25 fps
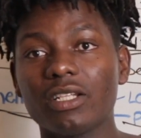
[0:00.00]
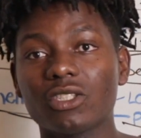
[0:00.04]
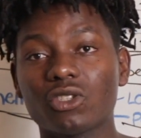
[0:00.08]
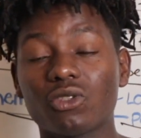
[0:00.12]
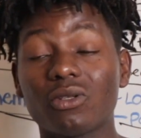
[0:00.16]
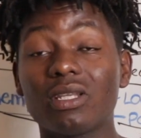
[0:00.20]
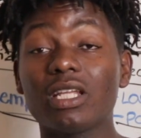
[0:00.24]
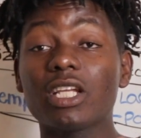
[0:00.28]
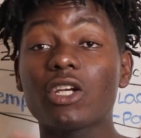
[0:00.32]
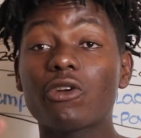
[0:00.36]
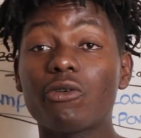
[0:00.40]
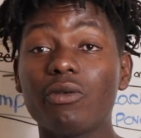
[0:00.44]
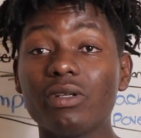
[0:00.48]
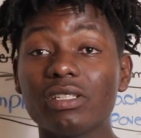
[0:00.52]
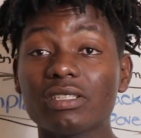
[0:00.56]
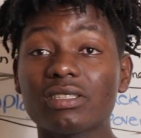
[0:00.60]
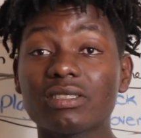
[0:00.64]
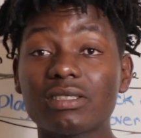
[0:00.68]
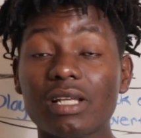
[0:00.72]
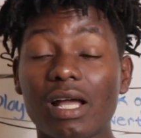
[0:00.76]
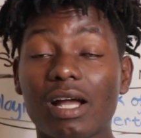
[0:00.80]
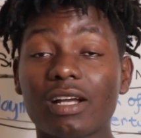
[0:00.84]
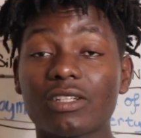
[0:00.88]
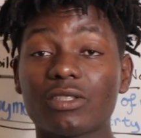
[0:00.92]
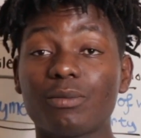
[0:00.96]
So they increase
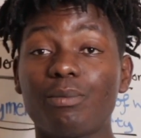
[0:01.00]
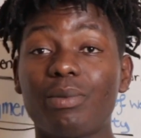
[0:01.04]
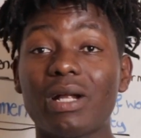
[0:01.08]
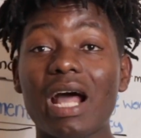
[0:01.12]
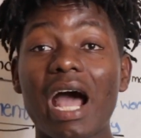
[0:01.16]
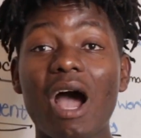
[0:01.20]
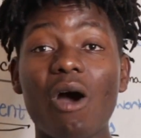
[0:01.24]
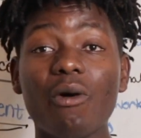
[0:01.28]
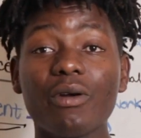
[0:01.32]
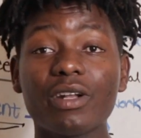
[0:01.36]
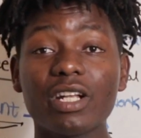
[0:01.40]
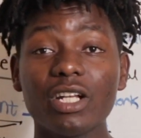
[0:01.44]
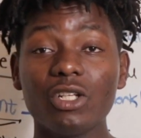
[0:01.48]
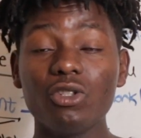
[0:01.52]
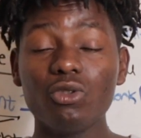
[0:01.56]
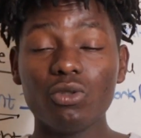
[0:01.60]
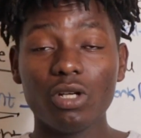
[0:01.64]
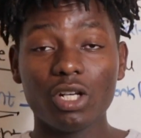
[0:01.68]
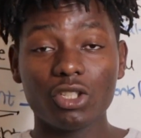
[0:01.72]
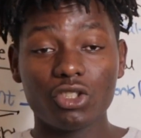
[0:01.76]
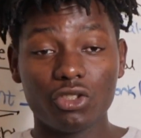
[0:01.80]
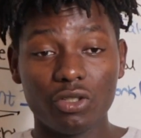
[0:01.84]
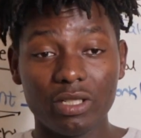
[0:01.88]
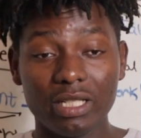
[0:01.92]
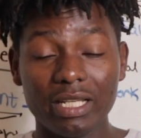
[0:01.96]
tax. But how can you
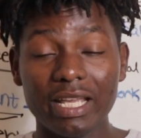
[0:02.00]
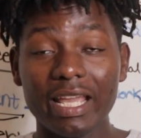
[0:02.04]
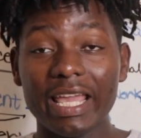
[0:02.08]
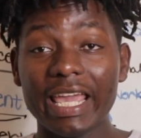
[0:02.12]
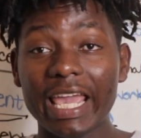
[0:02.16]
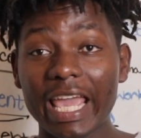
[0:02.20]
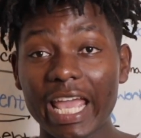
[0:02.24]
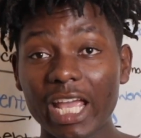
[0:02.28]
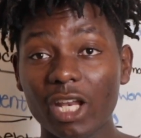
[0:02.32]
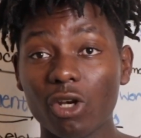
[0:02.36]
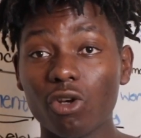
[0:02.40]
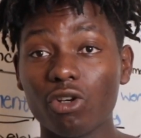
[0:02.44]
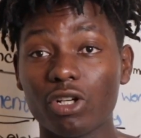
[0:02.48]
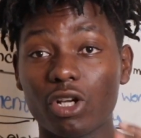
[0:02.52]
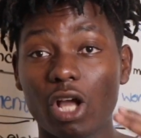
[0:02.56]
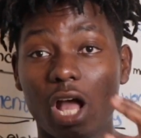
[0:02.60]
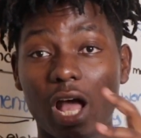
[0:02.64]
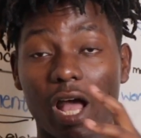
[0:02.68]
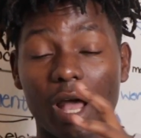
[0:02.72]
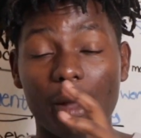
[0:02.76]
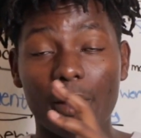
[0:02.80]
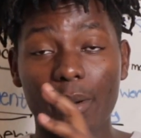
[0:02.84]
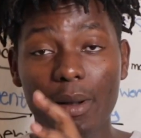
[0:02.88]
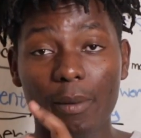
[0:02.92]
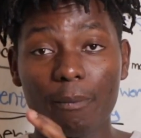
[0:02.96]
actually handle
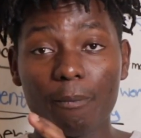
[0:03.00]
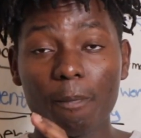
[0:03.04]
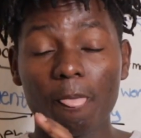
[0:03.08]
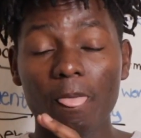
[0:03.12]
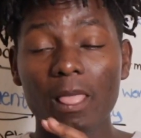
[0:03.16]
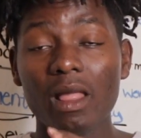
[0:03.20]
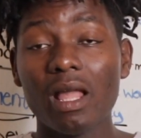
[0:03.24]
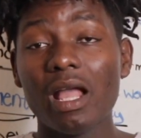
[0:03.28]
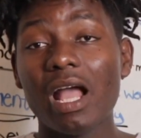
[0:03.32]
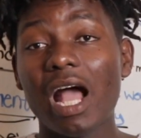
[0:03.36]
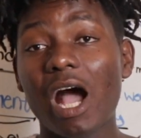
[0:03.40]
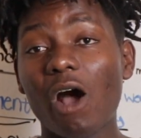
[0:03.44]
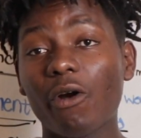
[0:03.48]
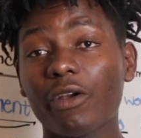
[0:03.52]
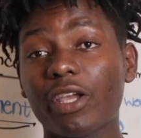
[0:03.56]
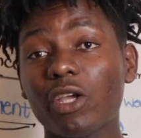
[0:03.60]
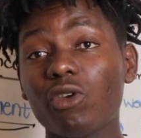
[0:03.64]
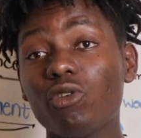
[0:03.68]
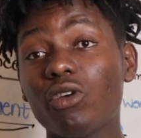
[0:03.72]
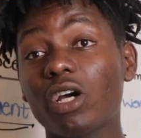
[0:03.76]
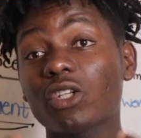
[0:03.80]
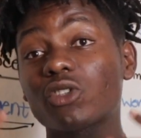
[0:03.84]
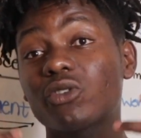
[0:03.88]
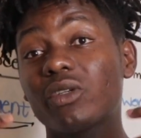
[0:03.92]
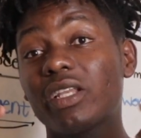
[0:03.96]
a
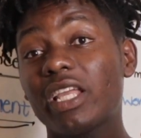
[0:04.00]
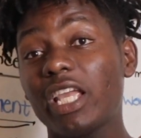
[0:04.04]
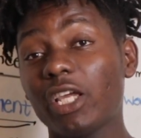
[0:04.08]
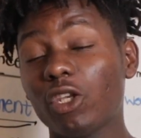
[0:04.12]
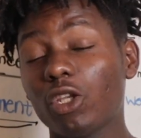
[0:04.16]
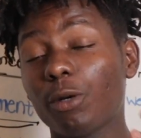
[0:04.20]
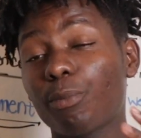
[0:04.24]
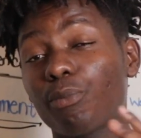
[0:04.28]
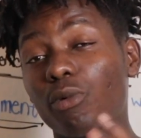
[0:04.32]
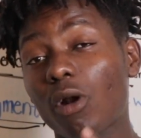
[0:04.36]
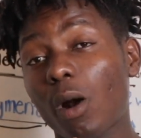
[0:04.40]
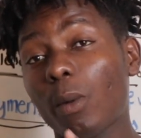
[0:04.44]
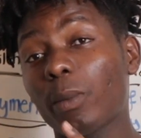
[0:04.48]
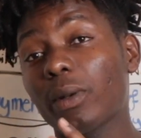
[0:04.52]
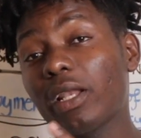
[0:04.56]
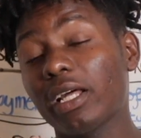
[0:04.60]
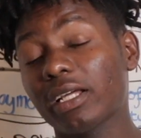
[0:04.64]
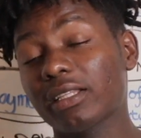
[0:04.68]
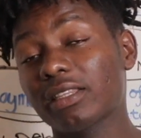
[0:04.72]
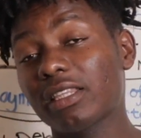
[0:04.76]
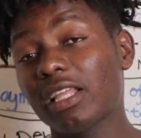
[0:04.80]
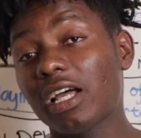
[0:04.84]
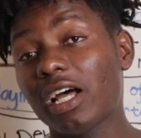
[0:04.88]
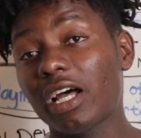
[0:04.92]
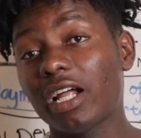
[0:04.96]
problem
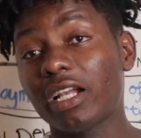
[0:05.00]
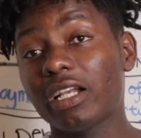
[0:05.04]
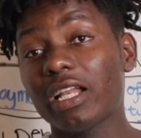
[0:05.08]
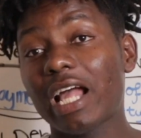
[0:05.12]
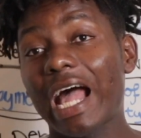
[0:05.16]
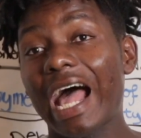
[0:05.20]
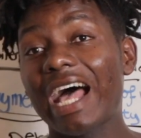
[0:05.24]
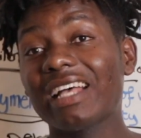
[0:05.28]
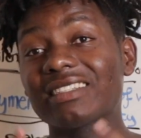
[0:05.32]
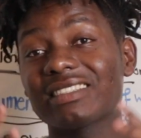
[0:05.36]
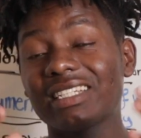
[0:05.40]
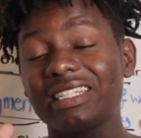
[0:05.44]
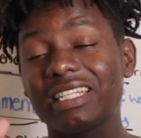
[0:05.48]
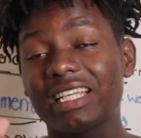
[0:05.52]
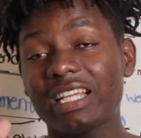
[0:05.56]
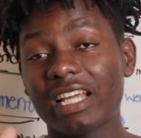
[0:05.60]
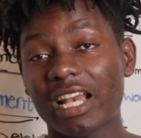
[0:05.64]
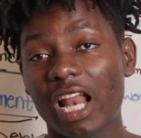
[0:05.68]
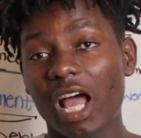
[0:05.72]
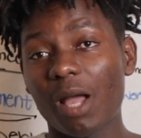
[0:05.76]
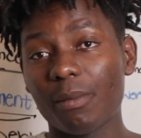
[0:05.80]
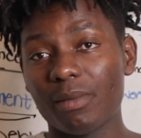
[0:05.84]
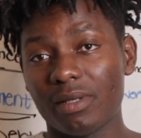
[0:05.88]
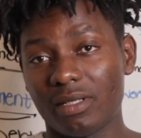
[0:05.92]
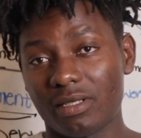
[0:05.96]
like that as an
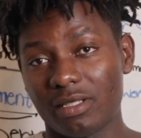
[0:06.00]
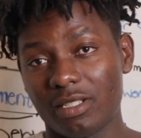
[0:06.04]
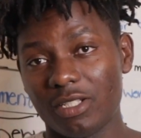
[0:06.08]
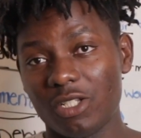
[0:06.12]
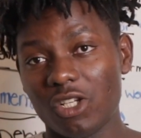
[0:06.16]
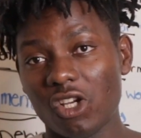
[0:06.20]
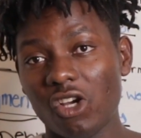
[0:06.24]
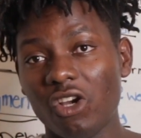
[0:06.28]
economist?